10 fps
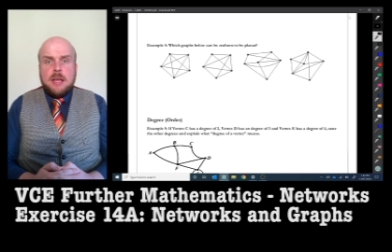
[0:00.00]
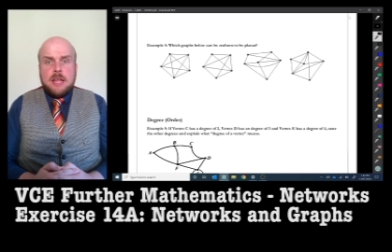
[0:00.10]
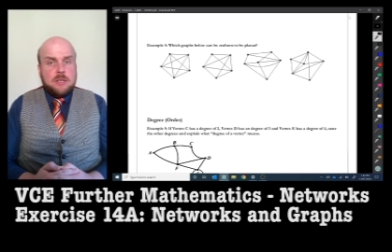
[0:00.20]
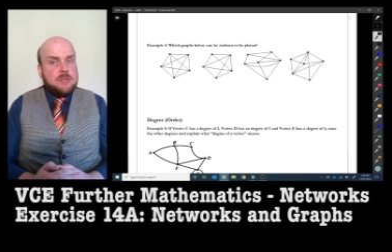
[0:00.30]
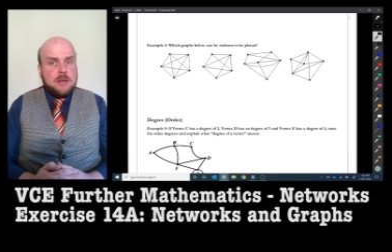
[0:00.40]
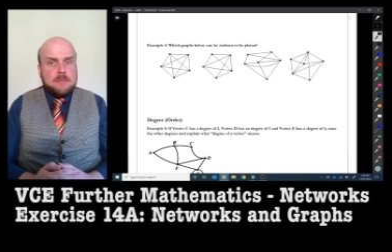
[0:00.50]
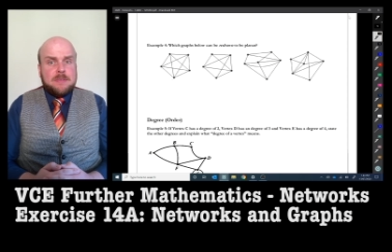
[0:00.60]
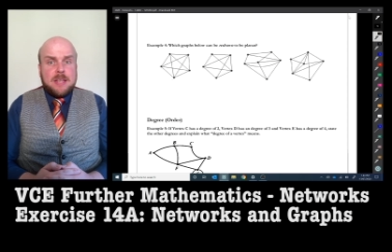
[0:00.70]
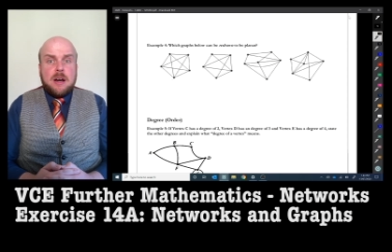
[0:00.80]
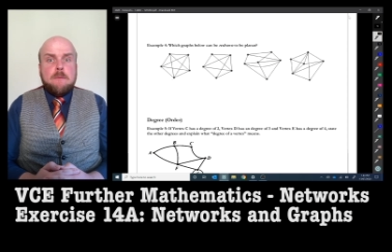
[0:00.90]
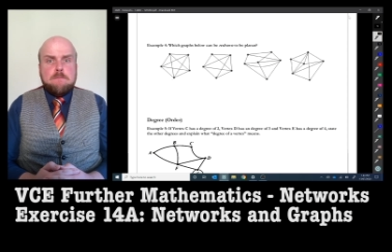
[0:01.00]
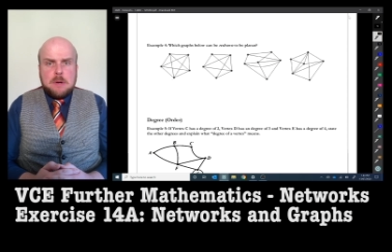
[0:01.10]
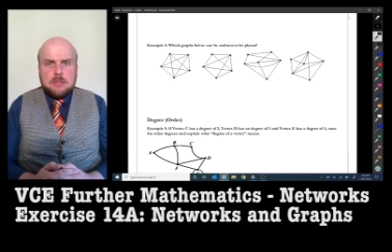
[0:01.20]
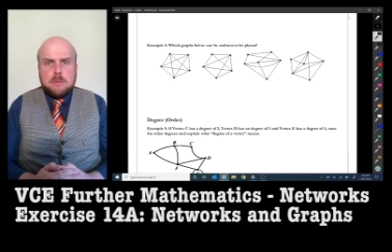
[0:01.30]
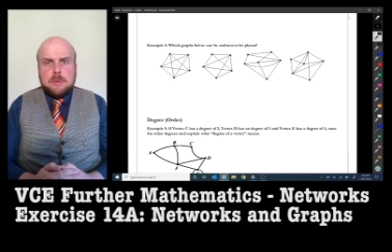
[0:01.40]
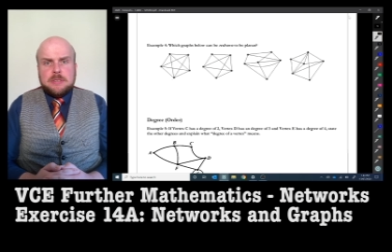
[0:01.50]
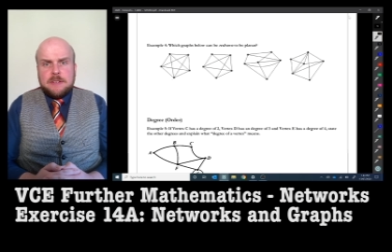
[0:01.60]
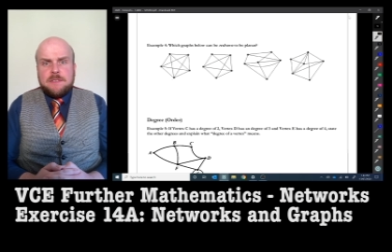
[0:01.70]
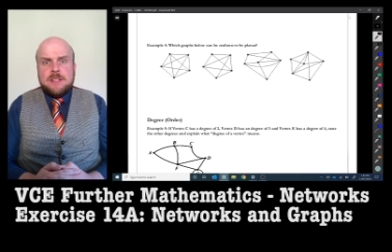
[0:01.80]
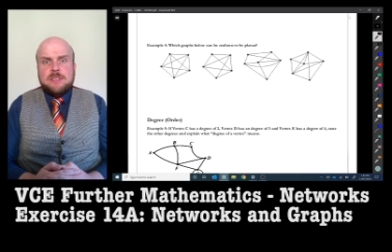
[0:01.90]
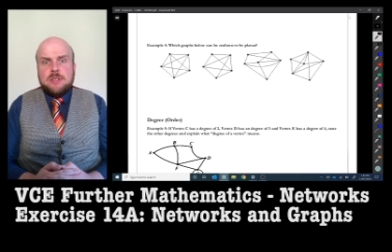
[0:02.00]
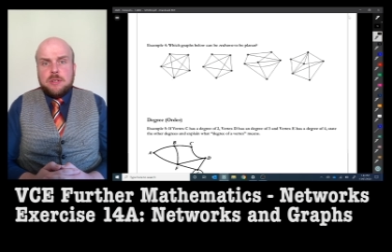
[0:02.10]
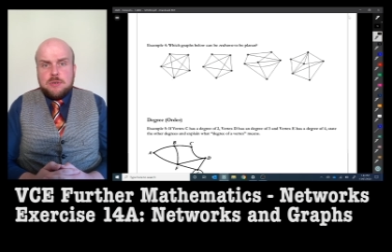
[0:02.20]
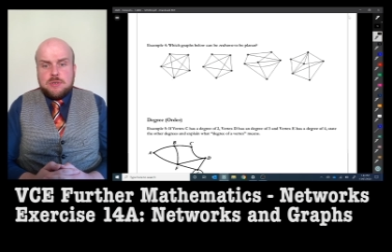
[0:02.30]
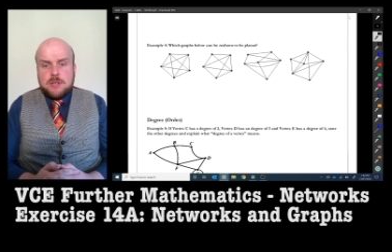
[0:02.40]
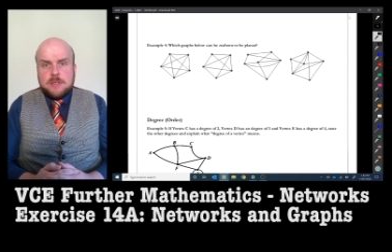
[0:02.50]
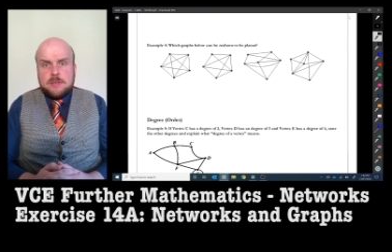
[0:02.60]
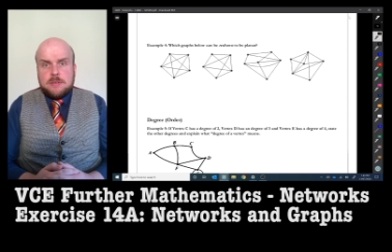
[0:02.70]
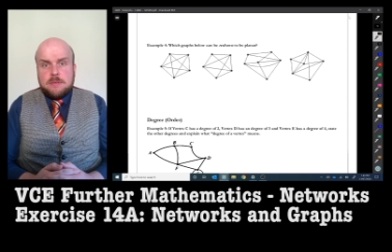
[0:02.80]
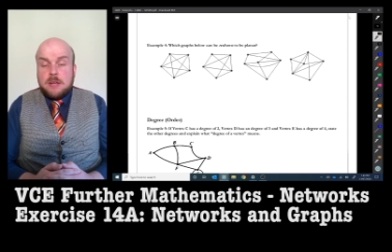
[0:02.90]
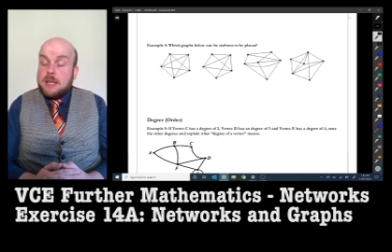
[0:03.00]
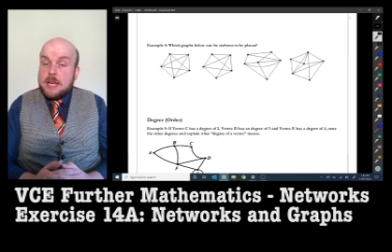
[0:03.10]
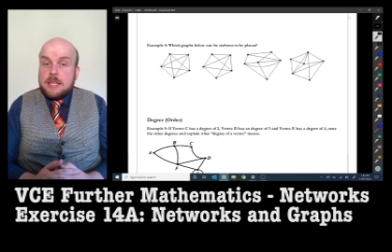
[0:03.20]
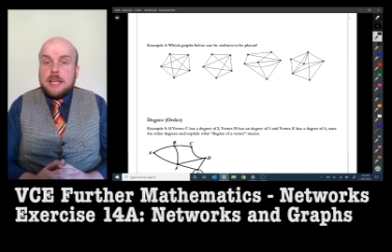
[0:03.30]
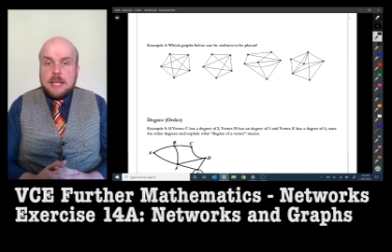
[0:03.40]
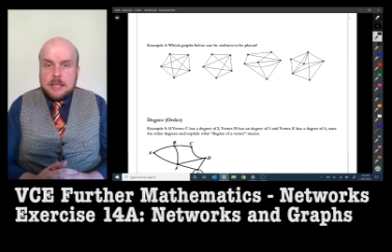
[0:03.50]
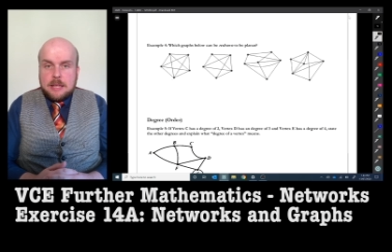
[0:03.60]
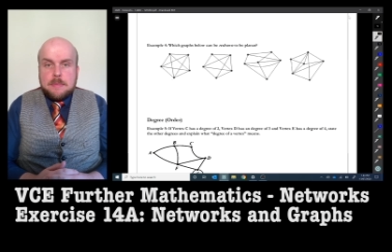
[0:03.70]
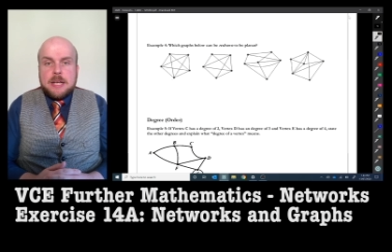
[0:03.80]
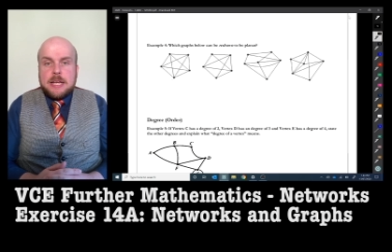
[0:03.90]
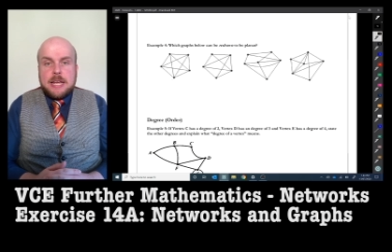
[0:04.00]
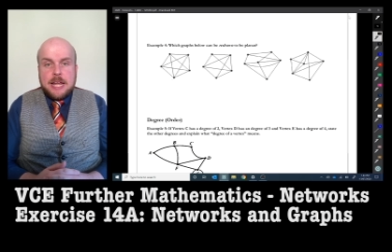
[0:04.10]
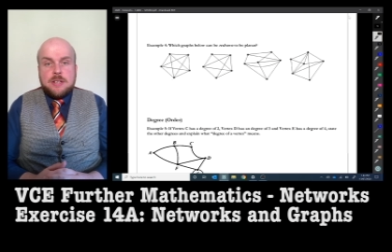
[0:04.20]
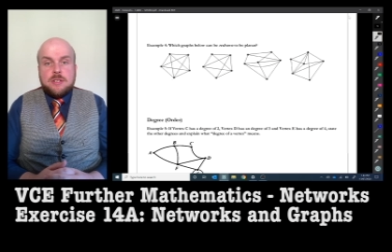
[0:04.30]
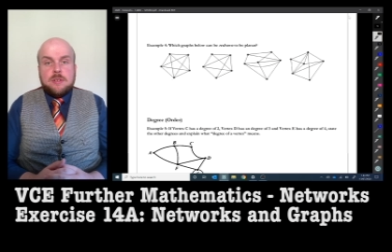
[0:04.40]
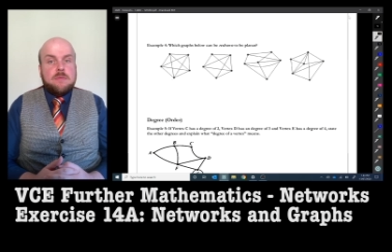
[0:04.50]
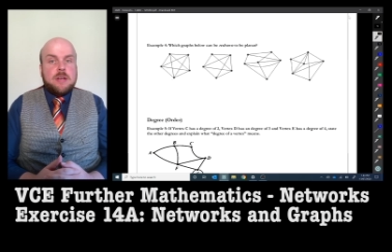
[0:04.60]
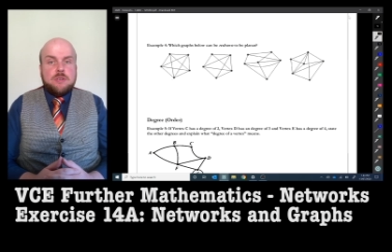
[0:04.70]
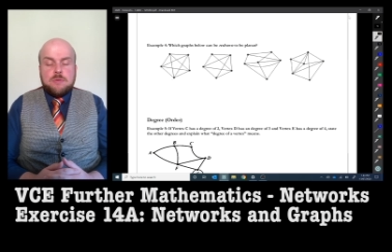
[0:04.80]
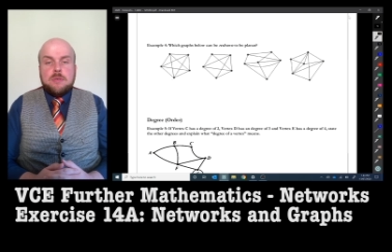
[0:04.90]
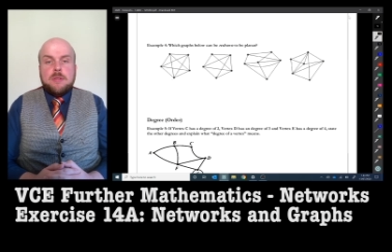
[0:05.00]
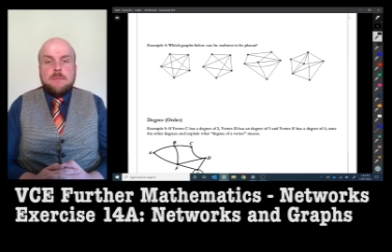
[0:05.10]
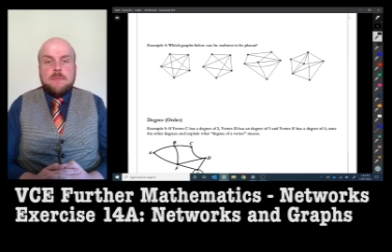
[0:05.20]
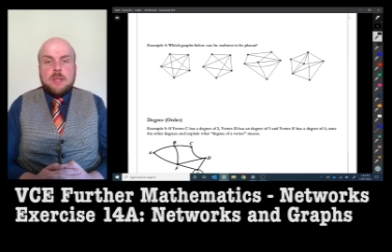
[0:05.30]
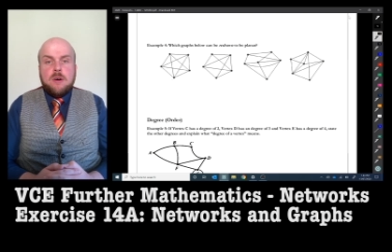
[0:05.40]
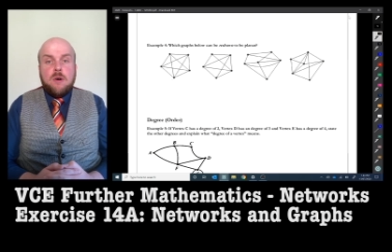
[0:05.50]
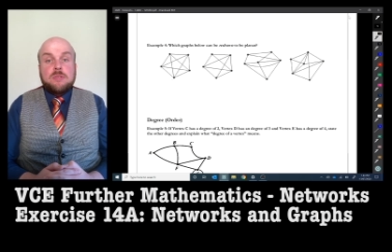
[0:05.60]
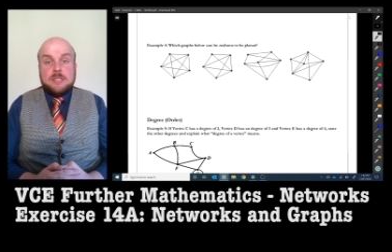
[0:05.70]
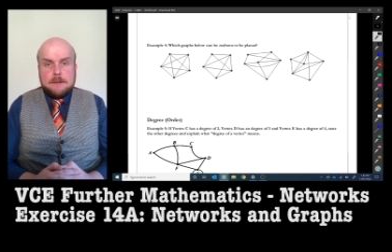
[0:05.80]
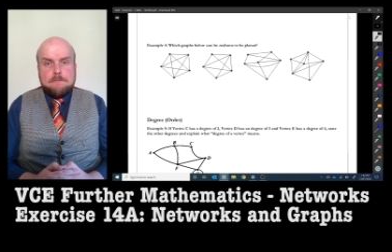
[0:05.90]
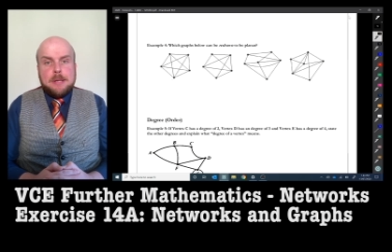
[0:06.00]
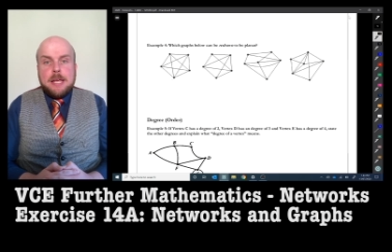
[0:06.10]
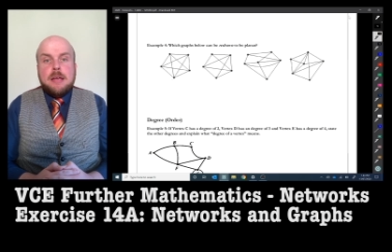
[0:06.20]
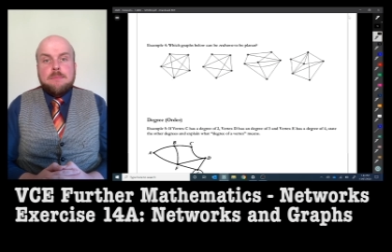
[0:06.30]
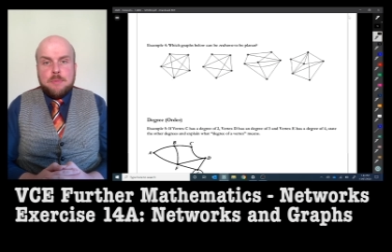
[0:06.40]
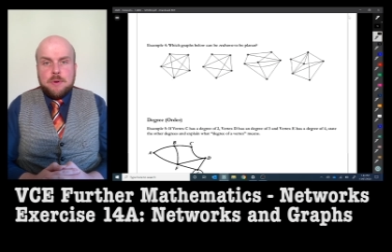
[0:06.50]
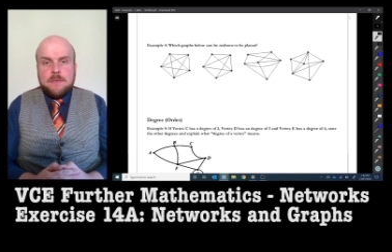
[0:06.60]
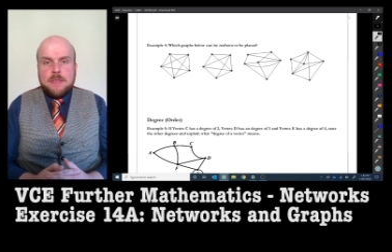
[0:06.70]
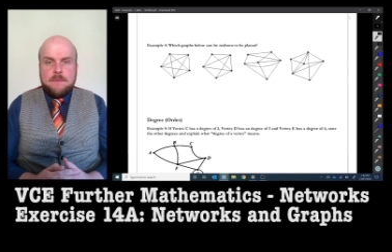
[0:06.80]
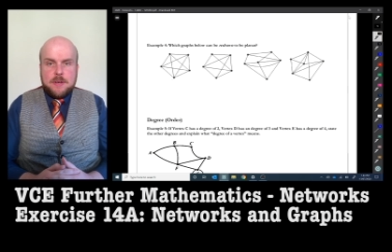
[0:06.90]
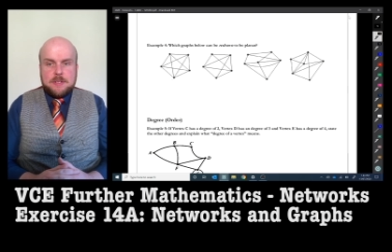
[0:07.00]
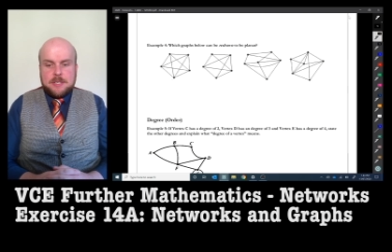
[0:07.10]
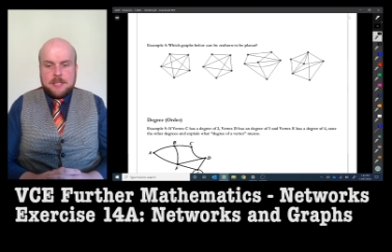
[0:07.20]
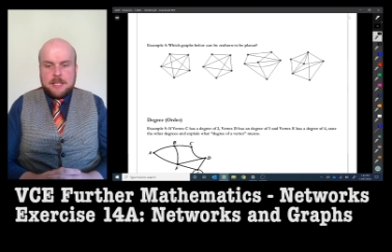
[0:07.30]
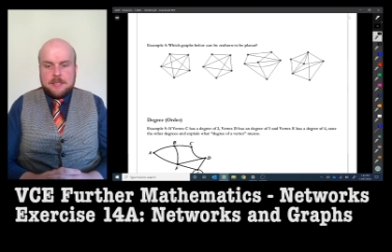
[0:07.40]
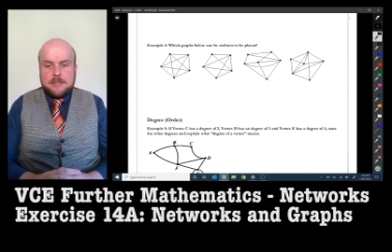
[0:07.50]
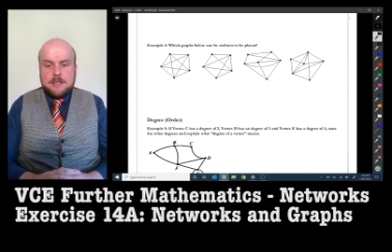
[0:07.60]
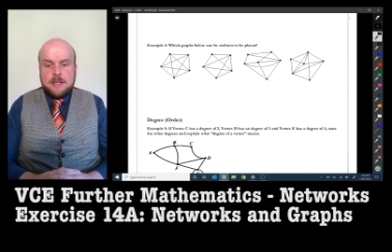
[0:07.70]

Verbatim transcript: in terms of there are multiple different solutions. You can either eliminate edges and redraw them or simply move the vertices.